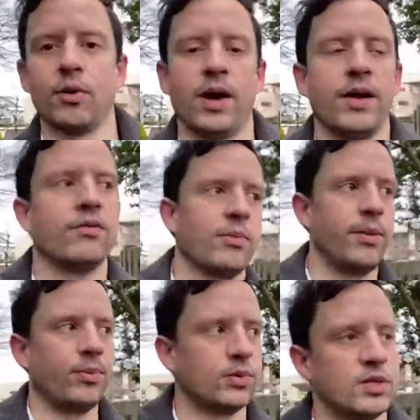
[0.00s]
right, for people
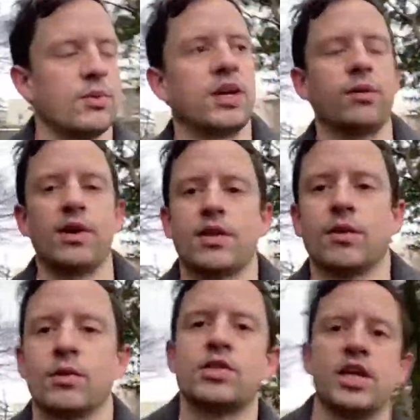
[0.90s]
who just want to get rid of their
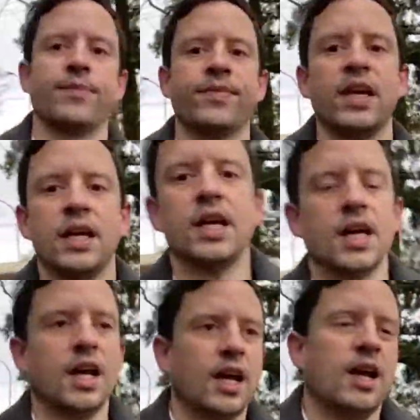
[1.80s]
old shit.
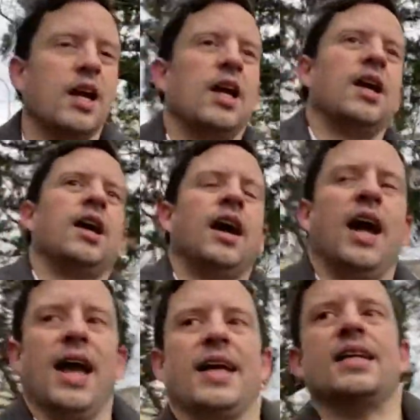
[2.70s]
And